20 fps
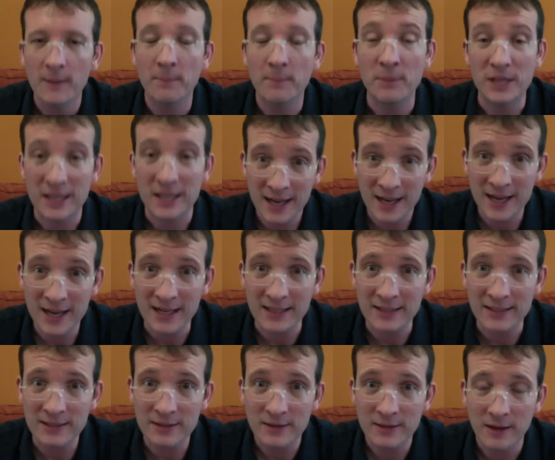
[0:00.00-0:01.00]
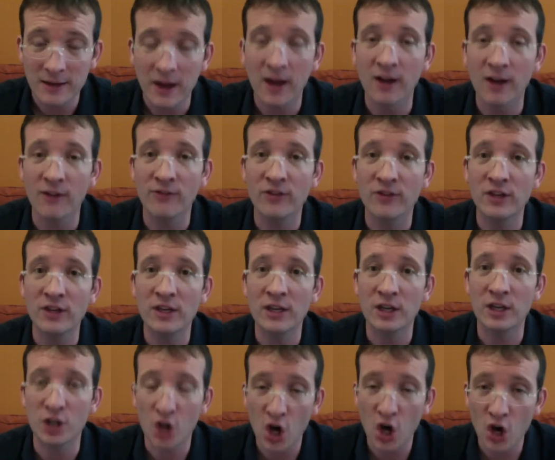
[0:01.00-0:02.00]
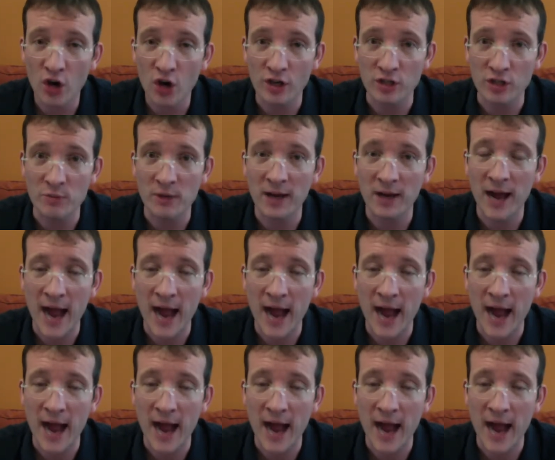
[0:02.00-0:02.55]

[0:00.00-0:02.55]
because of the encouragement